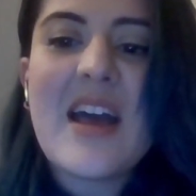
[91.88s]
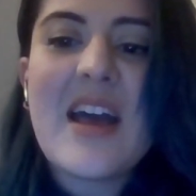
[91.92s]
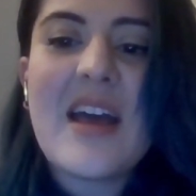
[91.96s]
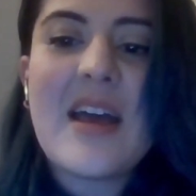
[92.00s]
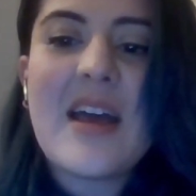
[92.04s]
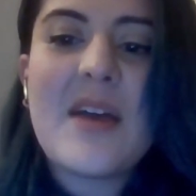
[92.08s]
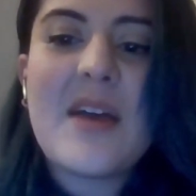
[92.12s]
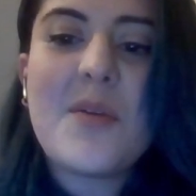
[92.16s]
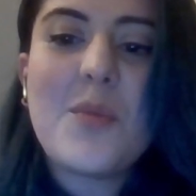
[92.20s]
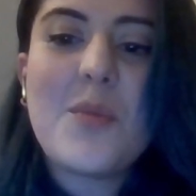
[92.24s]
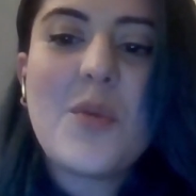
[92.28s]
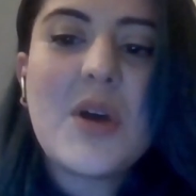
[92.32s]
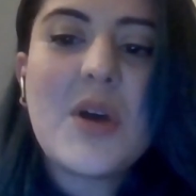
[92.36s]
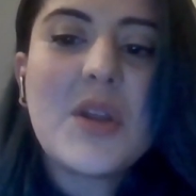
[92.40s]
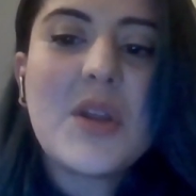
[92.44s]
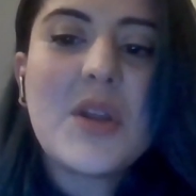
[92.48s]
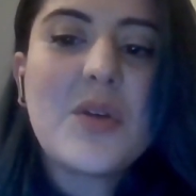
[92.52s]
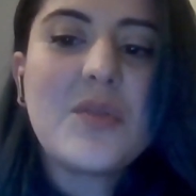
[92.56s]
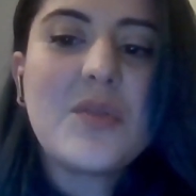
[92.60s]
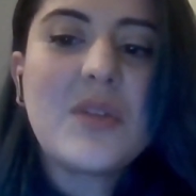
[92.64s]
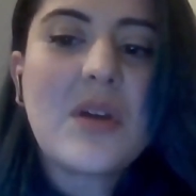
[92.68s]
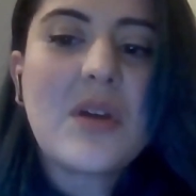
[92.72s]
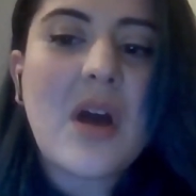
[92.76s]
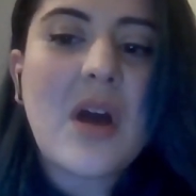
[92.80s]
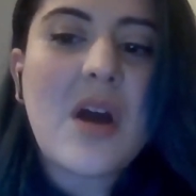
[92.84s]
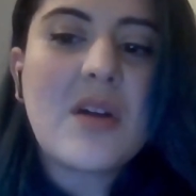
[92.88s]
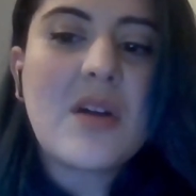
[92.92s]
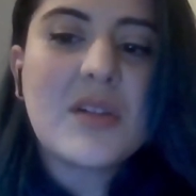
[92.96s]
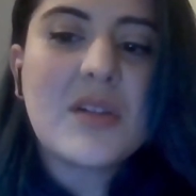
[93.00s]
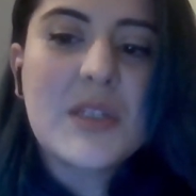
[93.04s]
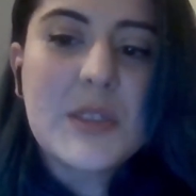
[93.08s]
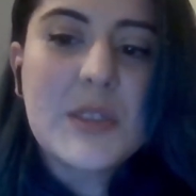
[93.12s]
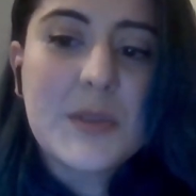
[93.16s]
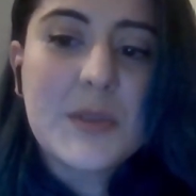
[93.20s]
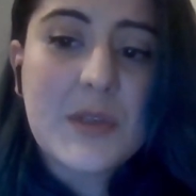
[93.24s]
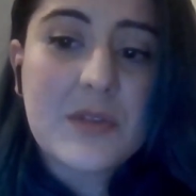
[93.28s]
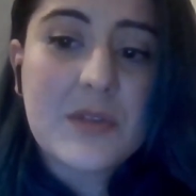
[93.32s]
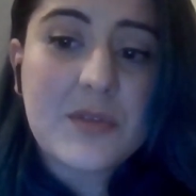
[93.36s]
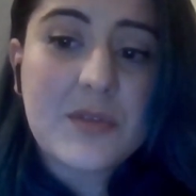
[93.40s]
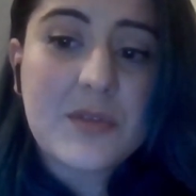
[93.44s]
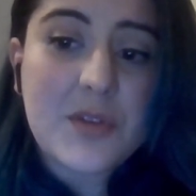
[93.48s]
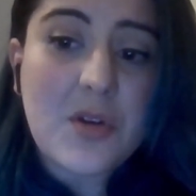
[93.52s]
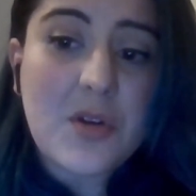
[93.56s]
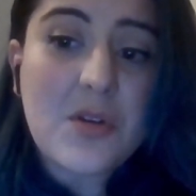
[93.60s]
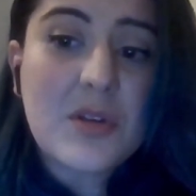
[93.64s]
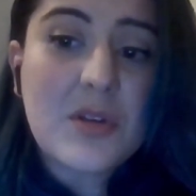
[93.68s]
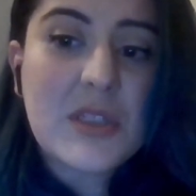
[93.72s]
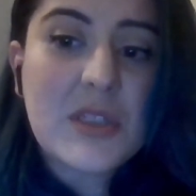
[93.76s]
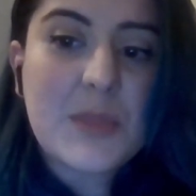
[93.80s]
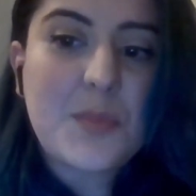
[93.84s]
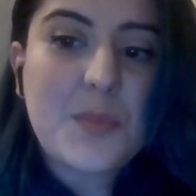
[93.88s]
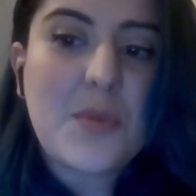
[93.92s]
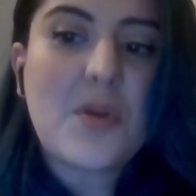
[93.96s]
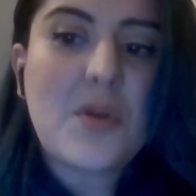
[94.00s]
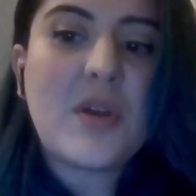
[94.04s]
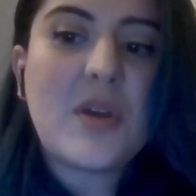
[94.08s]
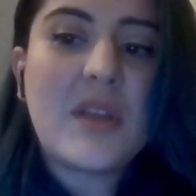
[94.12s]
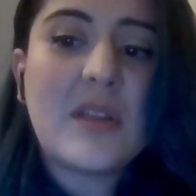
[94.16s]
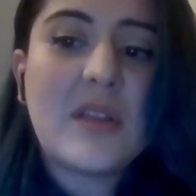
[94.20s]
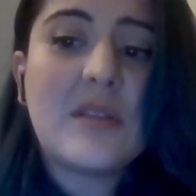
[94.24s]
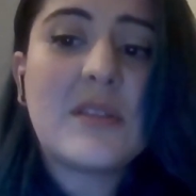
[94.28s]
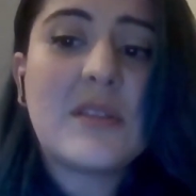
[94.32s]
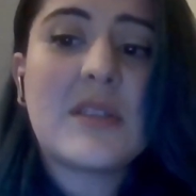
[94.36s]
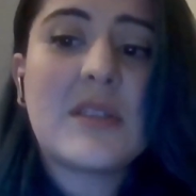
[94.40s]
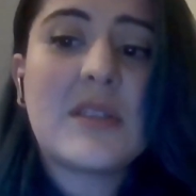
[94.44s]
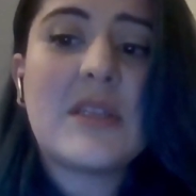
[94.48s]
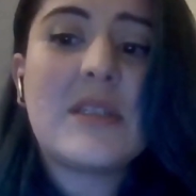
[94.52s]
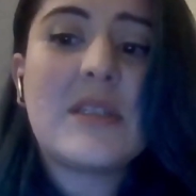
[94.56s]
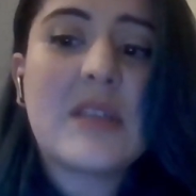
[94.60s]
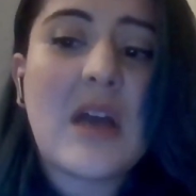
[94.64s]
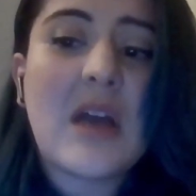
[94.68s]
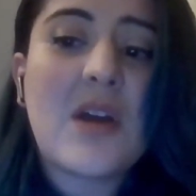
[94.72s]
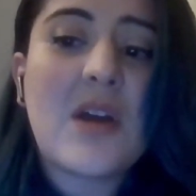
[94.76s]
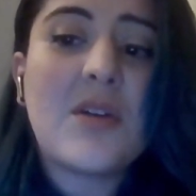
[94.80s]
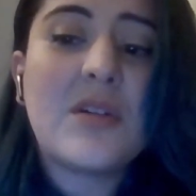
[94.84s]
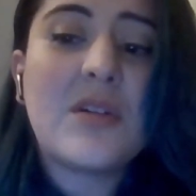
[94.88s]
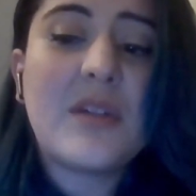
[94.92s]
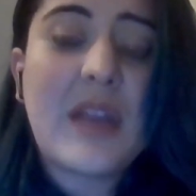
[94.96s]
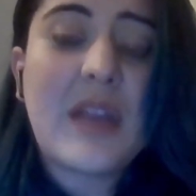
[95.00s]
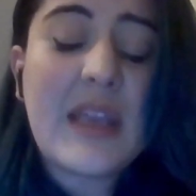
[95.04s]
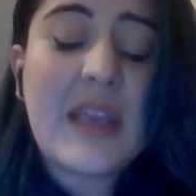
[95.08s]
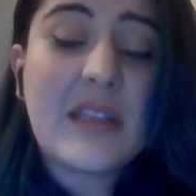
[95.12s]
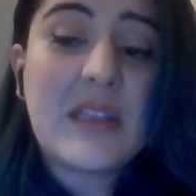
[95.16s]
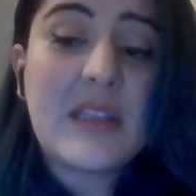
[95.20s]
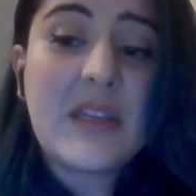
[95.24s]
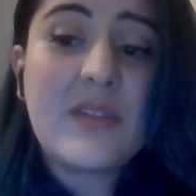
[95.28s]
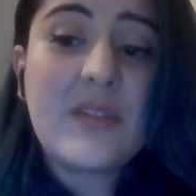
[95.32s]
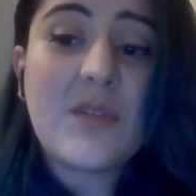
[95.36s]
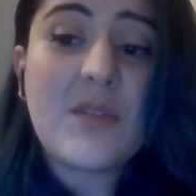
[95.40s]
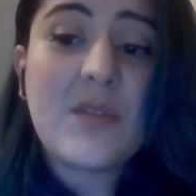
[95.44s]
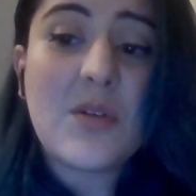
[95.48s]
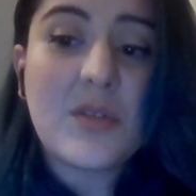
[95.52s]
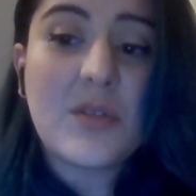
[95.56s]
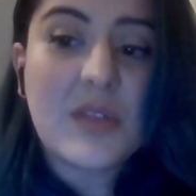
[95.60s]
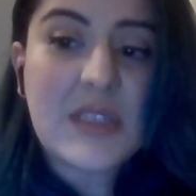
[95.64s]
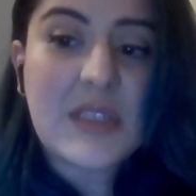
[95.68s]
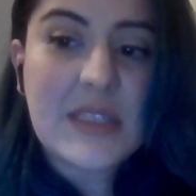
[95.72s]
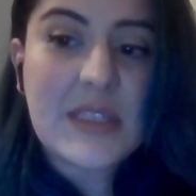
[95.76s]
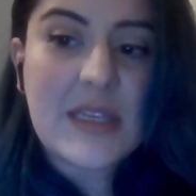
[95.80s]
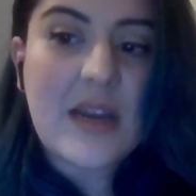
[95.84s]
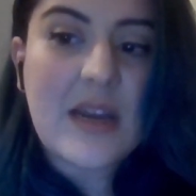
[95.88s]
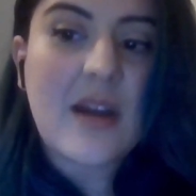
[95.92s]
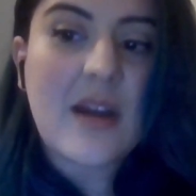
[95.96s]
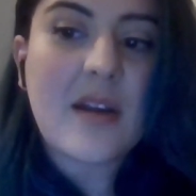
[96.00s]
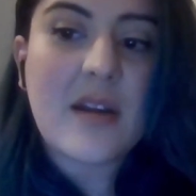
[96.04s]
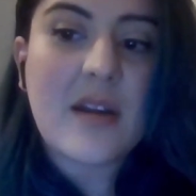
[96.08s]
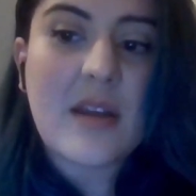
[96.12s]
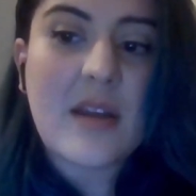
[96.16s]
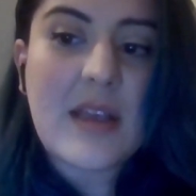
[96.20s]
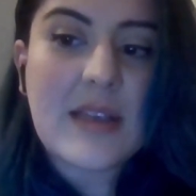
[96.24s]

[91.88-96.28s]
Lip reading: And one of our strongest points is our native OCR.